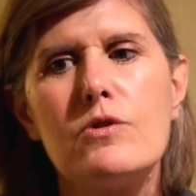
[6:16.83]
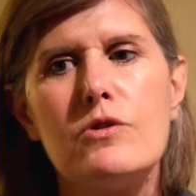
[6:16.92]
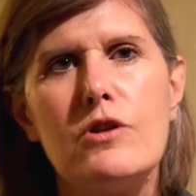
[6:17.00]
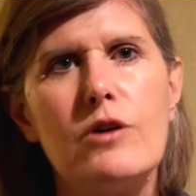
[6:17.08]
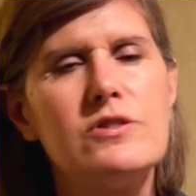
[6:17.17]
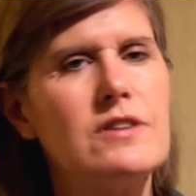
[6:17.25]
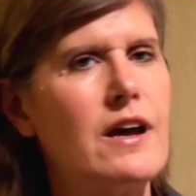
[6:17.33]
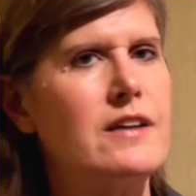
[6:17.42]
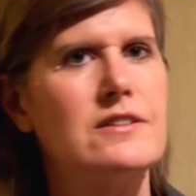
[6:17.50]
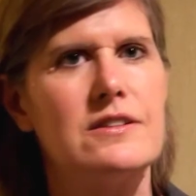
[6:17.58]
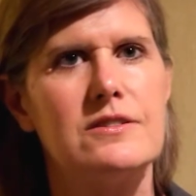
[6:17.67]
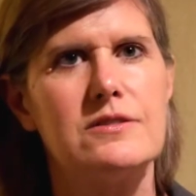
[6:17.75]
no
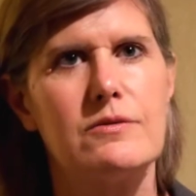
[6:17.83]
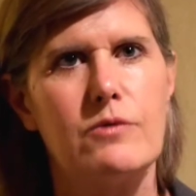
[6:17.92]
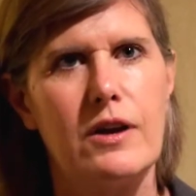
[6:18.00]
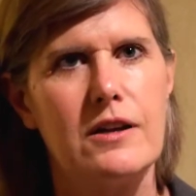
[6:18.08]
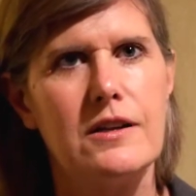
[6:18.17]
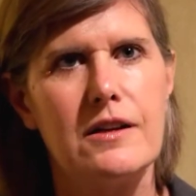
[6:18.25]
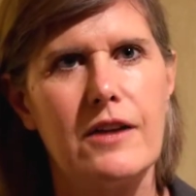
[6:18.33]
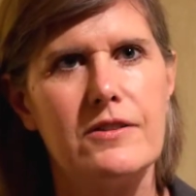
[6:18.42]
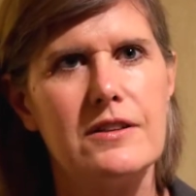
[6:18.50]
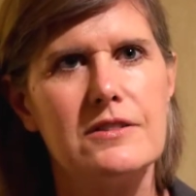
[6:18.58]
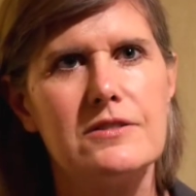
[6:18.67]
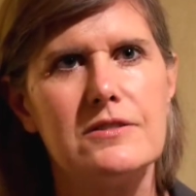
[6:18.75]
scientists have weighed in on
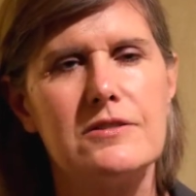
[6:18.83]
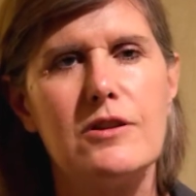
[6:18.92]
this,